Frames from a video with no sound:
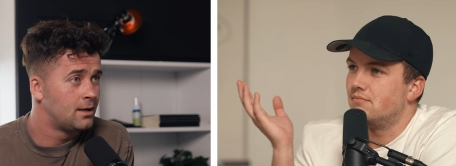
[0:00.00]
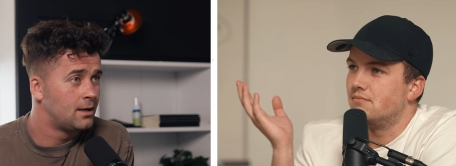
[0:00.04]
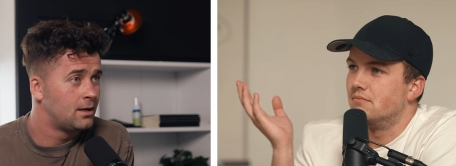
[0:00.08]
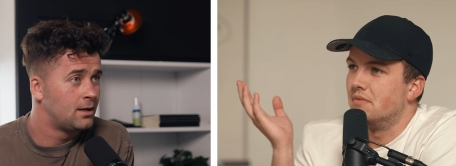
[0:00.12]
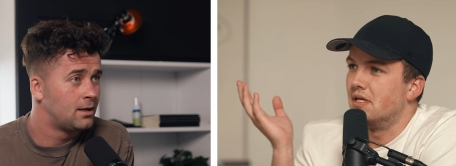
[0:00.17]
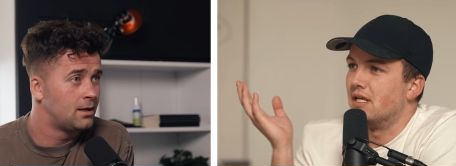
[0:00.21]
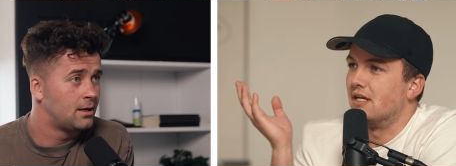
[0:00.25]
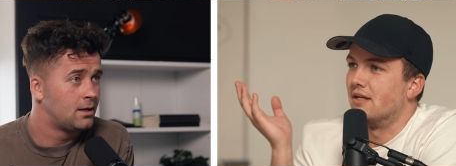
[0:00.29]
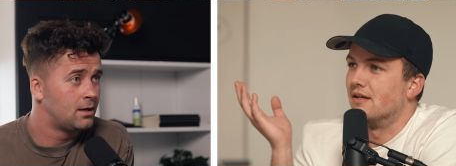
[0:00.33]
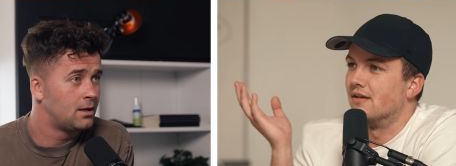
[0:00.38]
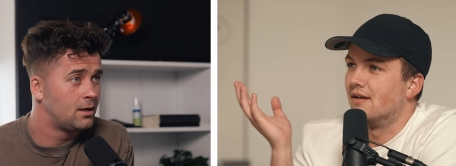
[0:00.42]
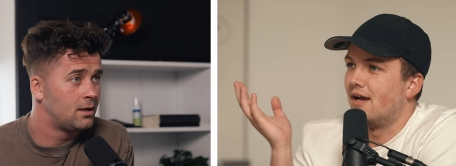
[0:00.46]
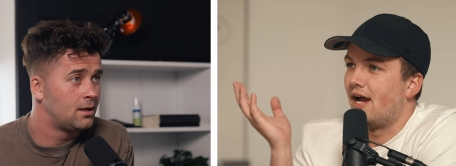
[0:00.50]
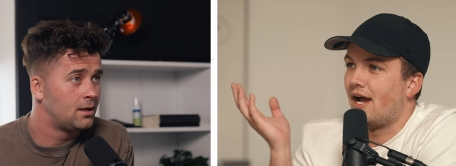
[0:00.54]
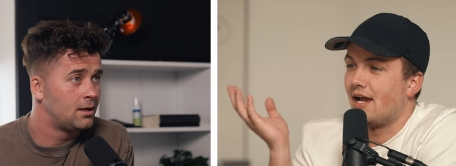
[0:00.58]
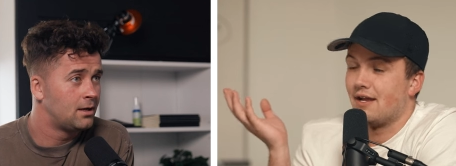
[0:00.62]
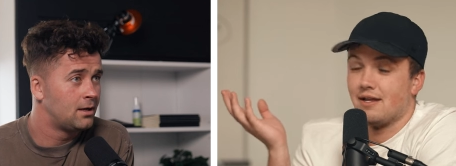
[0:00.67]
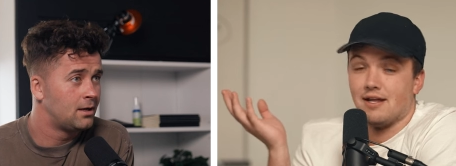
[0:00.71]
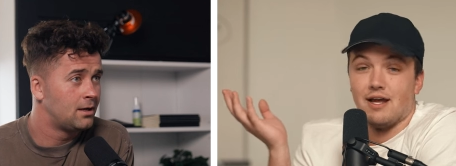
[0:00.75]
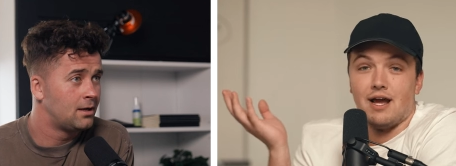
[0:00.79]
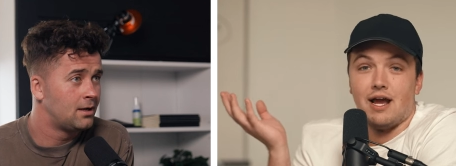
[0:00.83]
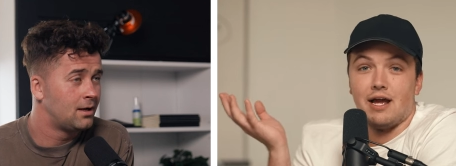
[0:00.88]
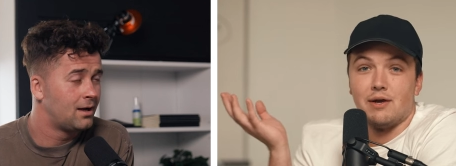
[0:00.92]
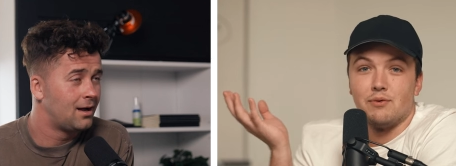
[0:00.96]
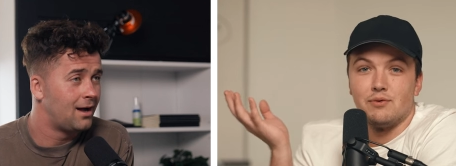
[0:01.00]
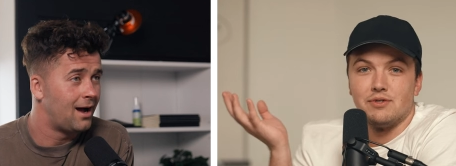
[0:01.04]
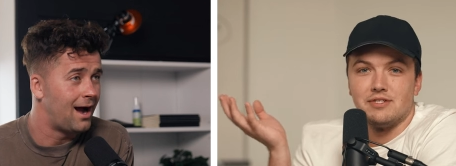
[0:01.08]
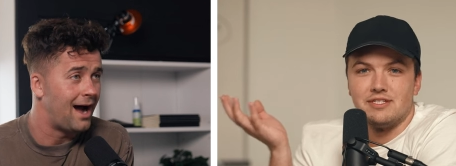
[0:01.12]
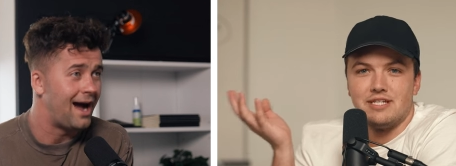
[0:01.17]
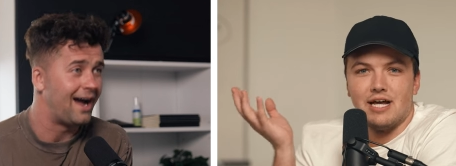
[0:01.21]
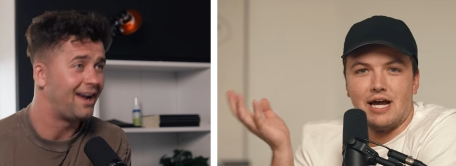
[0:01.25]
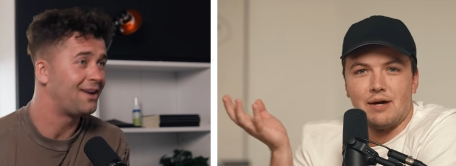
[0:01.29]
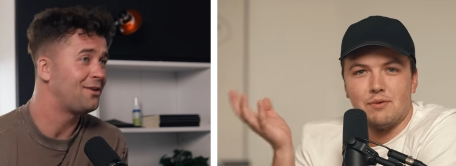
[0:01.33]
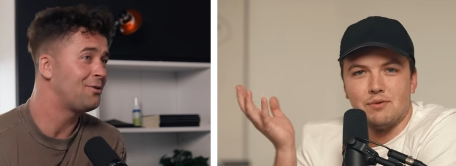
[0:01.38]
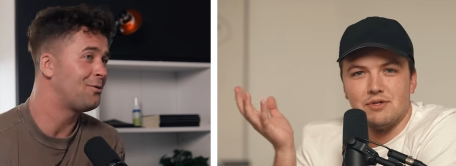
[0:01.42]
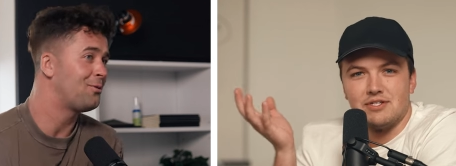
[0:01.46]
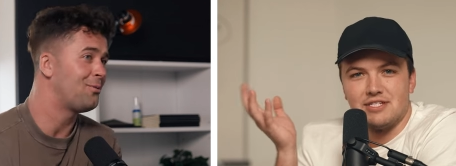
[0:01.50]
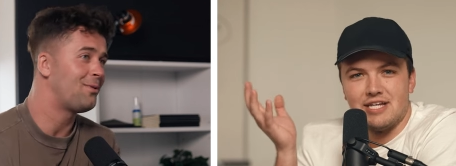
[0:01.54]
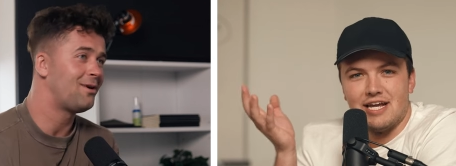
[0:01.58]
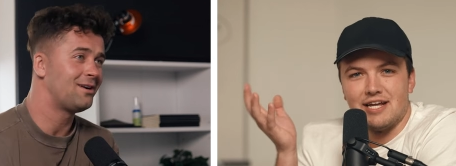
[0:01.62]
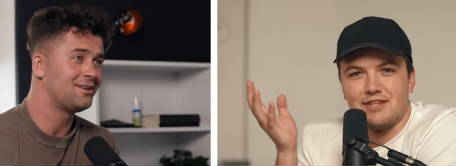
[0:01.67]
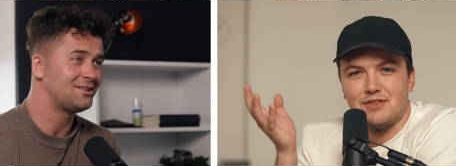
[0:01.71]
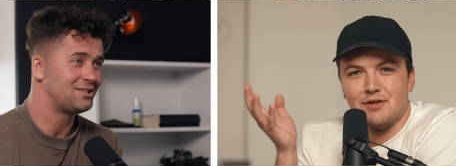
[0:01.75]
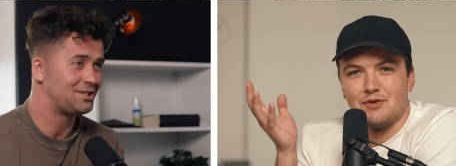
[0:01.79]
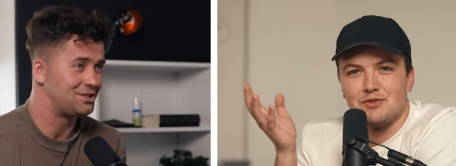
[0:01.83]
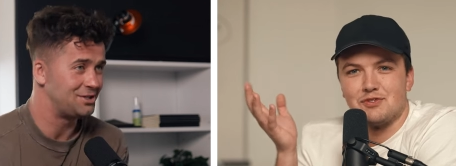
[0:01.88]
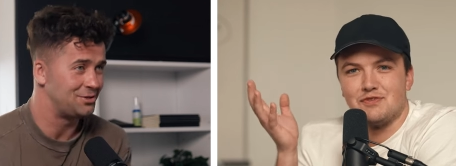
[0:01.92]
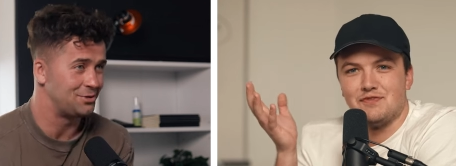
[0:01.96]
Speaker 1: Me, I I would I, I would
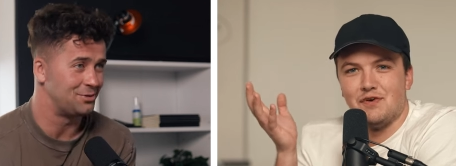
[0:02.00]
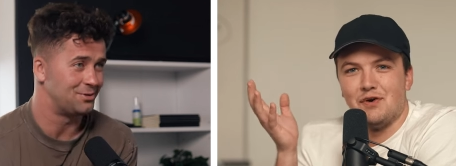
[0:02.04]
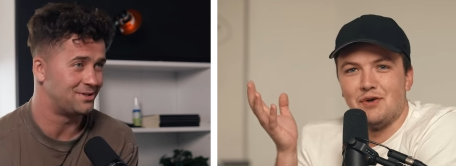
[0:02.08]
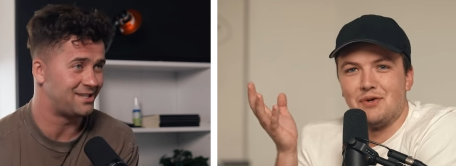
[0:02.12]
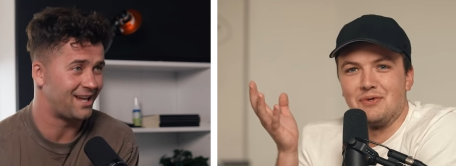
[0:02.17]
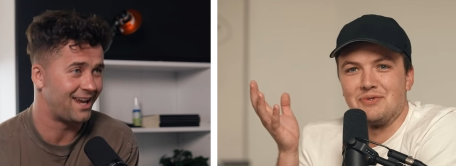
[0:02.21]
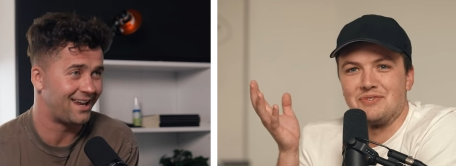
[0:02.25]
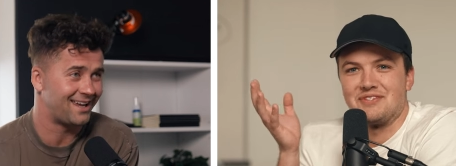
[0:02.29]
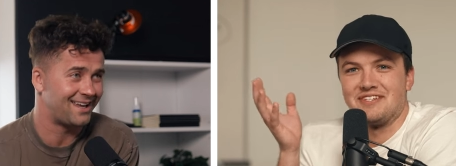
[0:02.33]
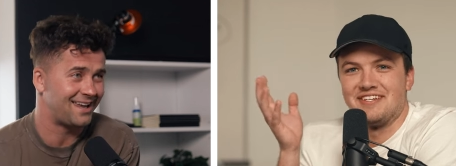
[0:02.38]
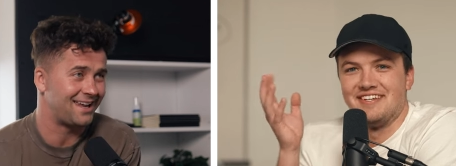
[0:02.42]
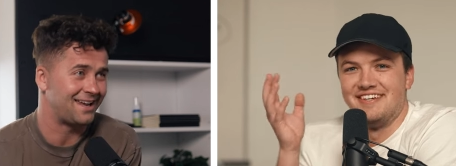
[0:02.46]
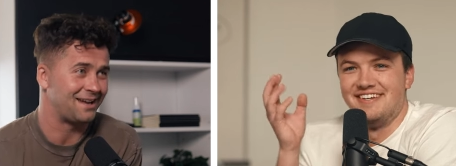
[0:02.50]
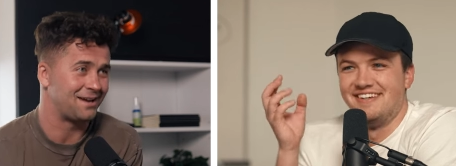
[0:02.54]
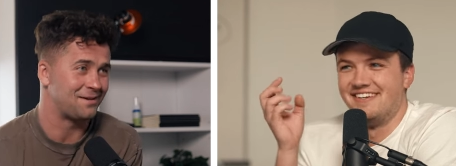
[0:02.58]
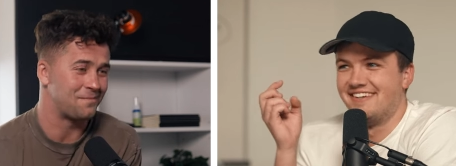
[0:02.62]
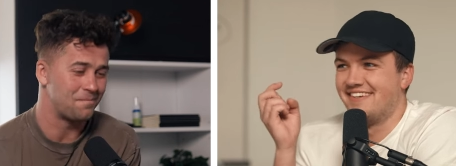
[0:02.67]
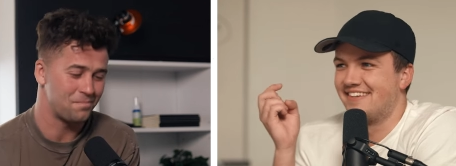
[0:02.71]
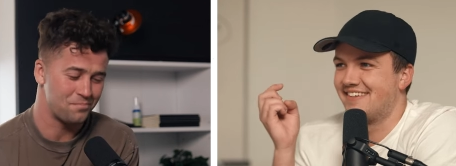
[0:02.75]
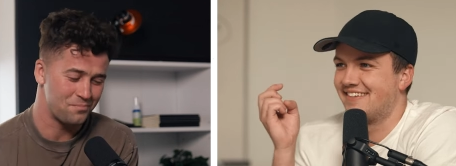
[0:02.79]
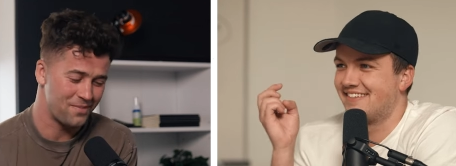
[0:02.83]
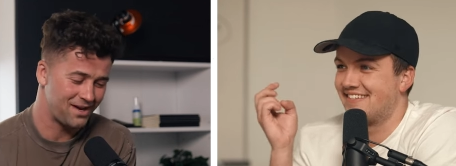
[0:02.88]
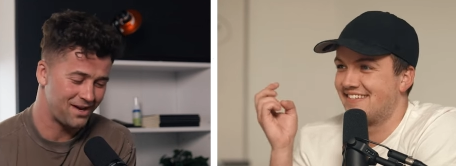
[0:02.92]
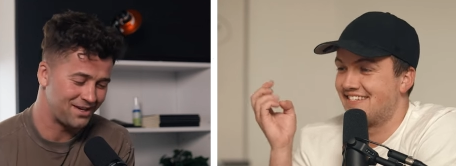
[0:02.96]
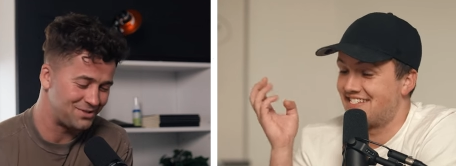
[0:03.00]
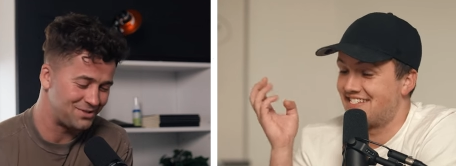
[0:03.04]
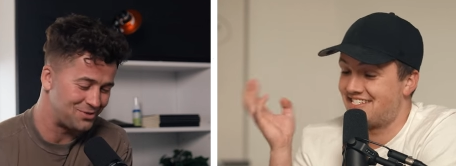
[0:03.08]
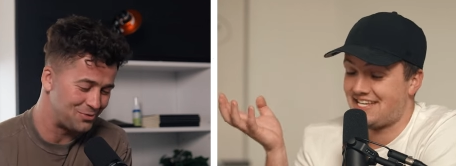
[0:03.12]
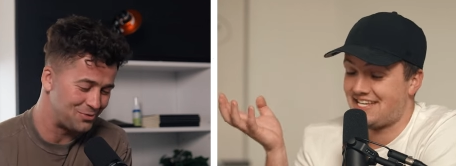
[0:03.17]
take those you photos. Taking my Duke